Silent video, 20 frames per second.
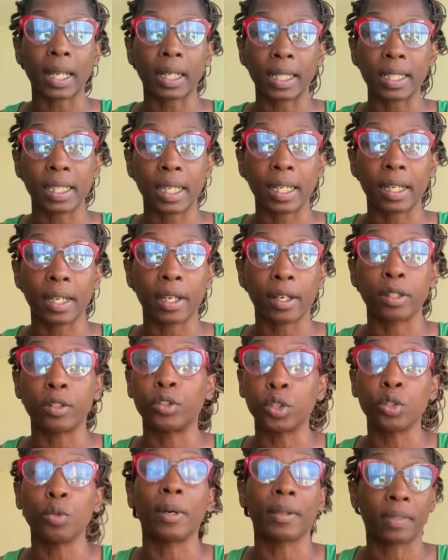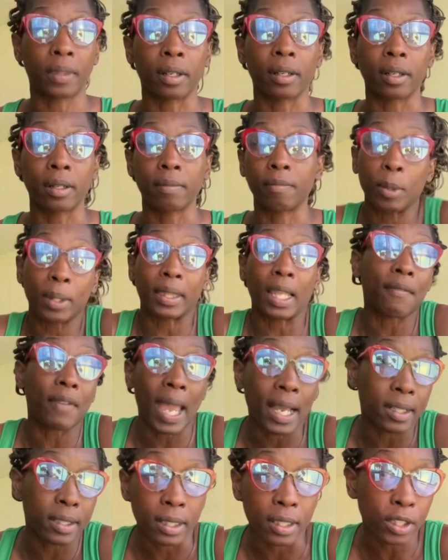let's get in here and do what they've
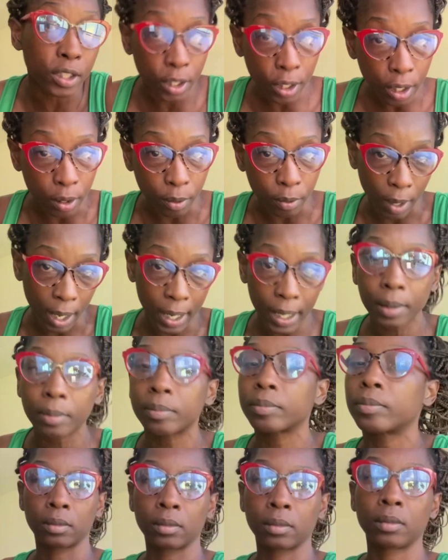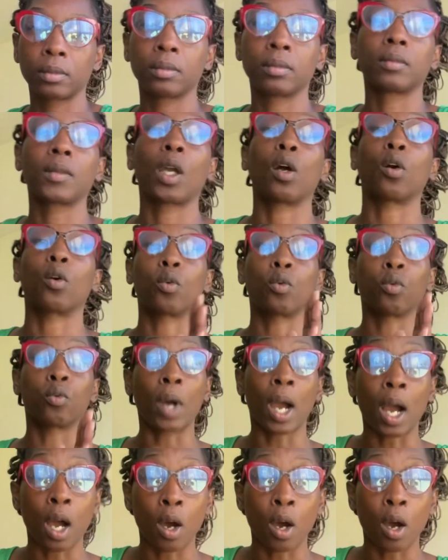asked us to do, right? Wrong.